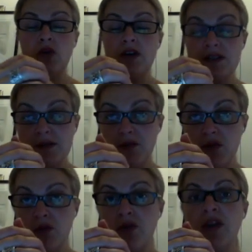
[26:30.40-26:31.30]
some
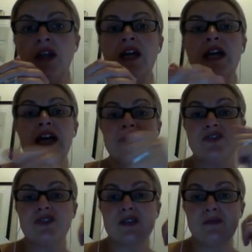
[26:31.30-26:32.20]
thought and
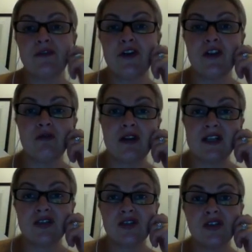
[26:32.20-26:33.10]
do some further
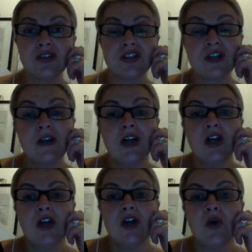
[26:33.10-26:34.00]
research.
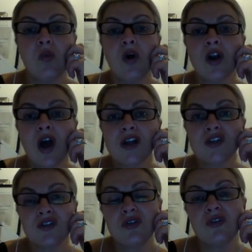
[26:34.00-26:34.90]
What I
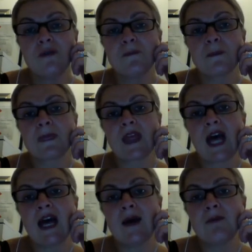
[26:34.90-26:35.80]
do,
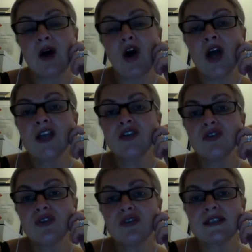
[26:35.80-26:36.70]
I
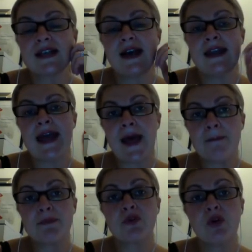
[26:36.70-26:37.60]
use an
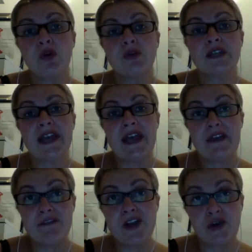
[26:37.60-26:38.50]
app called
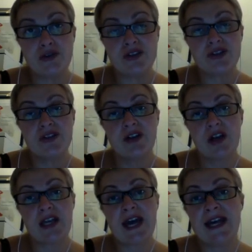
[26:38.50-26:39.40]
Evernote,
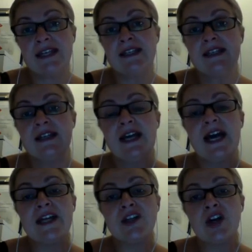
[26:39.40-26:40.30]
okay?
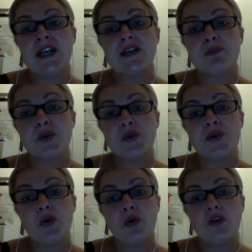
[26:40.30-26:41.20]
And I put
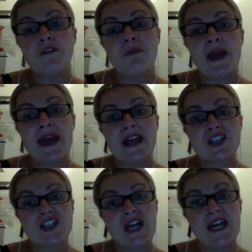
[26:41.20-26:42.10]
all of my
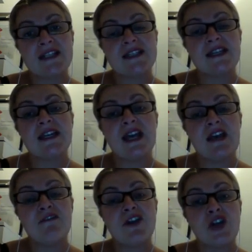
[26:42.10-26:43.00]
hashtags in an
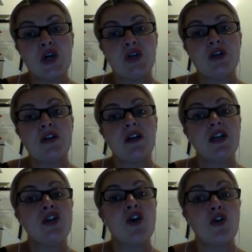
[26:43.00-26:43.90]
Evernote
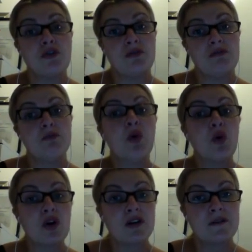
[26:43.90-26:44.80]

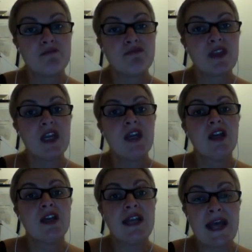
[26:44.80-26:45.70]
notebook.
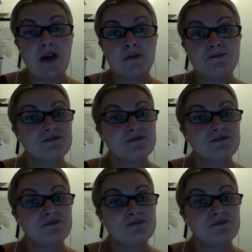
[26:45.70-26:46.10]
Now,